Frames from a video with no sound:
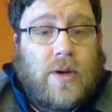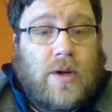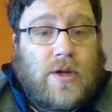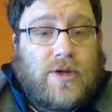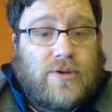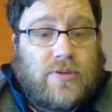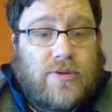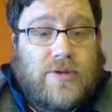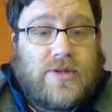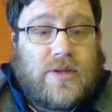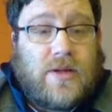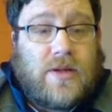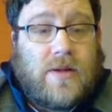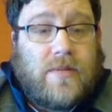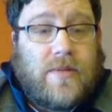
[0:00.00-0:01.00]

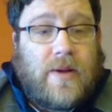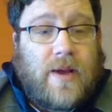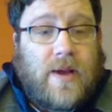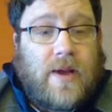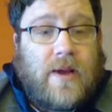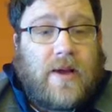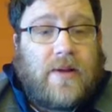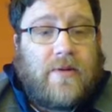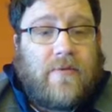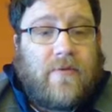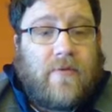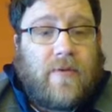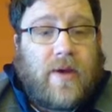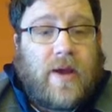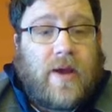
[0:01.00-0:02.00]
Jerusalem and
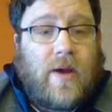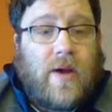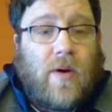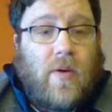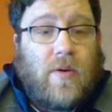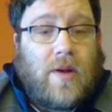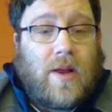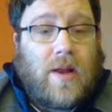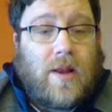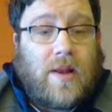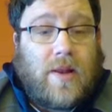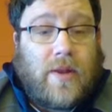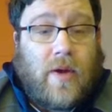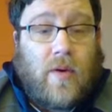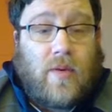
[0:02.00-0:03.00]
free
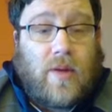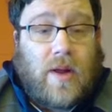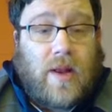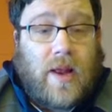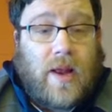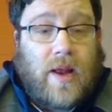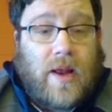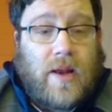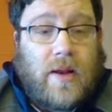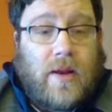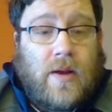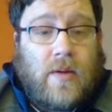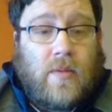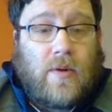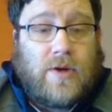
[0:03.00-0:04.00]
the Holy Land
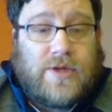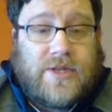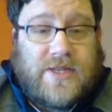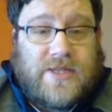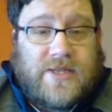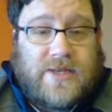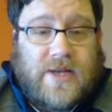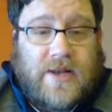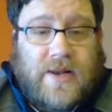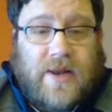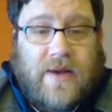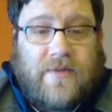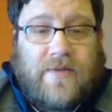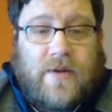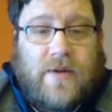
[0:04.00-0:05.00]
where Jesus had
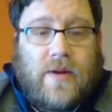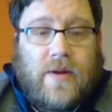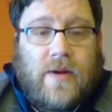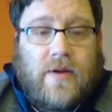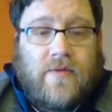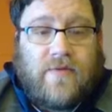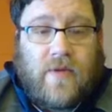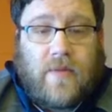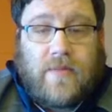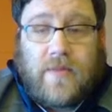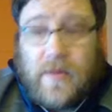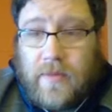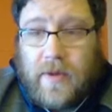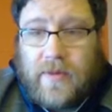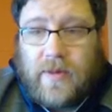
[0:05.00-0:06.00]
lived from
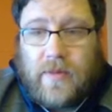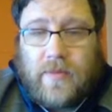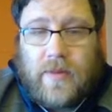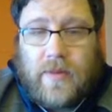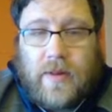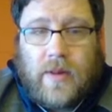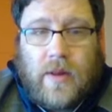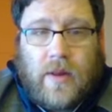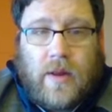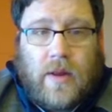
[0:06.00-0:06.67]
the Muslims.